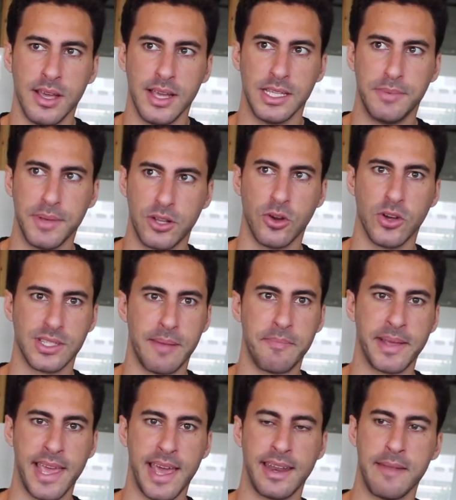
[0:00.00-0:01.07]
is because
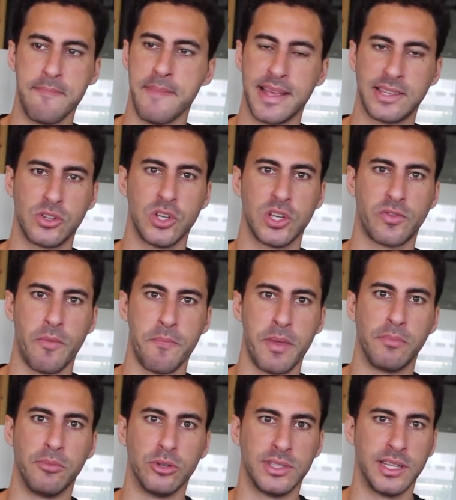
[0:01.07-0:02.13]
I'm getting messages from
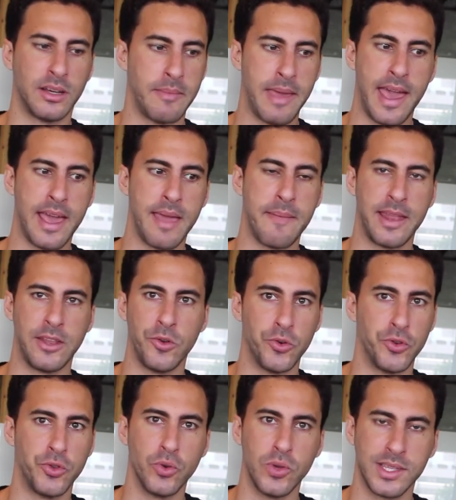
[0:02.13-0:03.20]
people telling tell me, hey man,
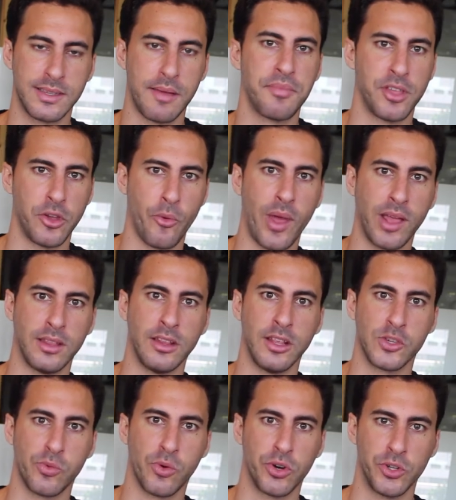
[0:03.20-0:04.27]
you're doing something great in
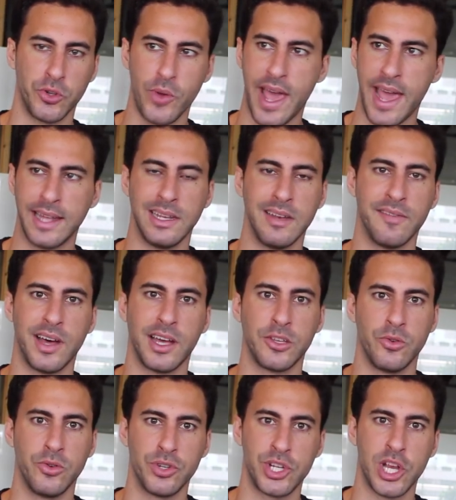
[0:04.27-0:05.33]
this world, you're adding
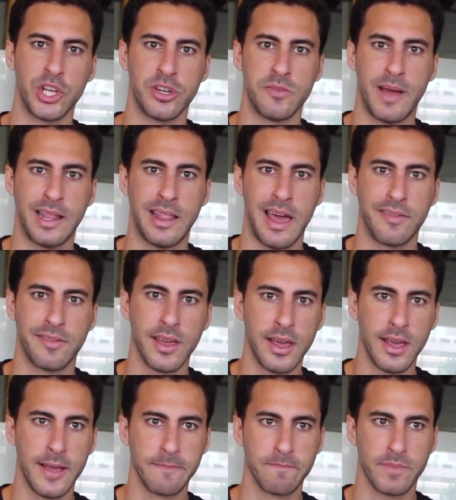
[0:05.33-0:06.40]
value, you're changing my life.
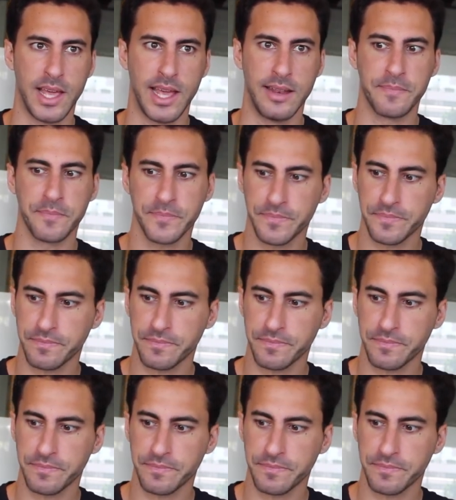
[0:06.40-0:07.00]
And